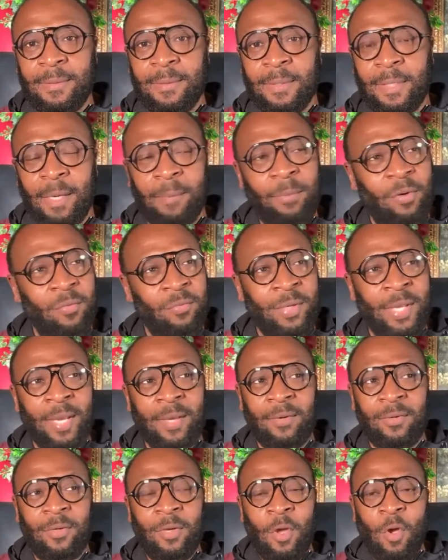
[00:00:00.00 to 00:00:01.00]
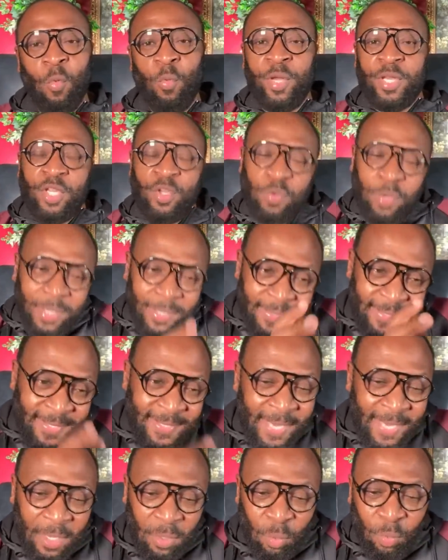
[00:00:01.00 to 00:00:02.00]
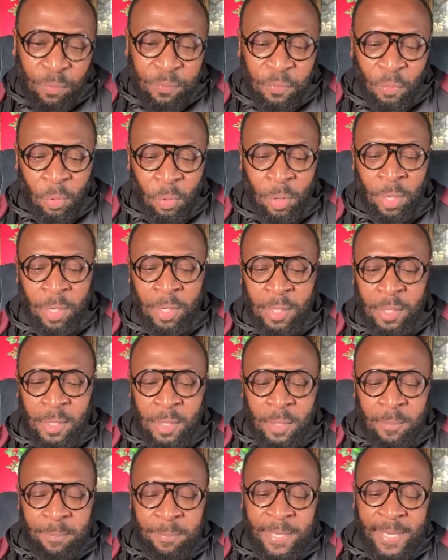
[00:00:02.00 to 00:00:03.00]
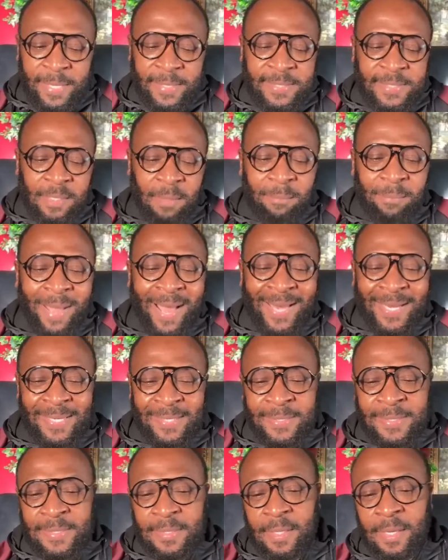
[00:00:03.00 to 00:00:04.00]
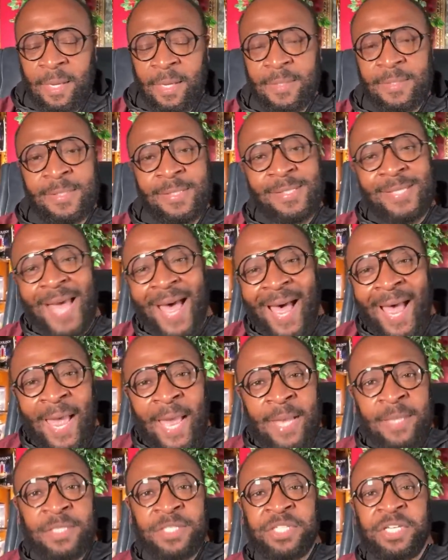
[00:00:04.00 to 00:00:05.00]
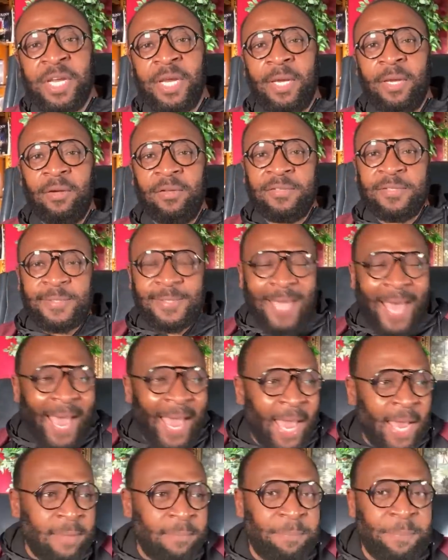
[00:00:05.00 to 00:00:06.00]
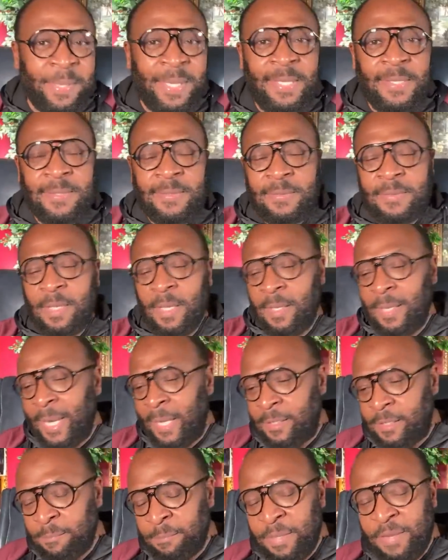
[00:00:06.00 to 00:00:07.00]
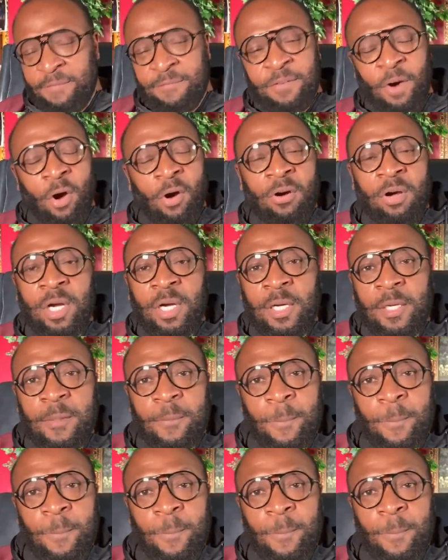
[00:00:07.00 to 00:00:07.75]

Come on now. When you can settle for being somebody's uh, side chick or side piece, not to be vulgar,